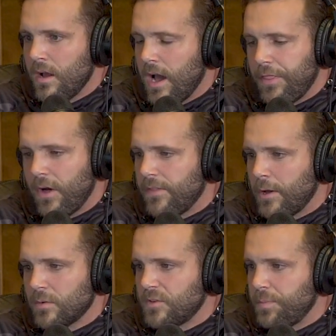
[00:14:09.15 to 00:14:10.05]
I thought
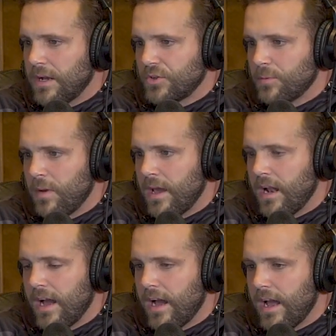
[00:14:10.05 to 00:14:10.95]
that was special,
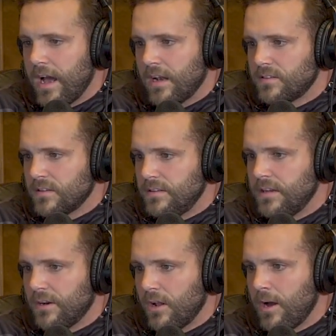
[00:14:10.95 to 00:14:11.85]
man. I honestly
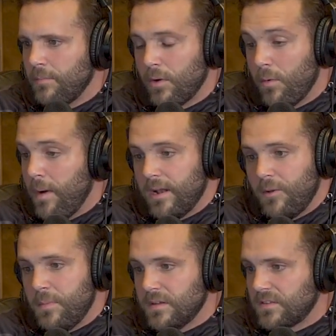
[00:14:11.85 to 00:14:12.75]
teared up. It
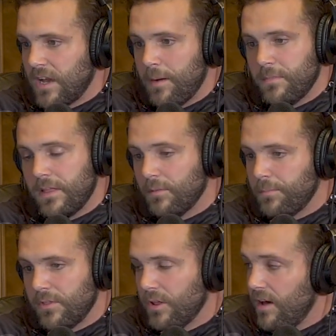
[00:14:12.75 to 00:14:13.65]
reminded me of Scott, the
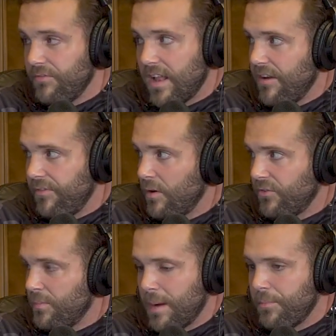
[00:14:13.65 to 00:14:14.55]
love that I felt
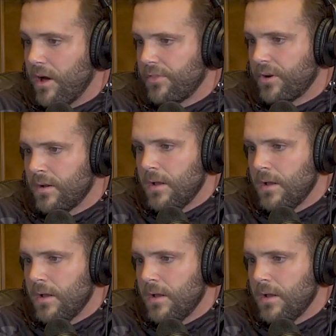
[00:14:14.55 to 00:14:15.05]
from my brother,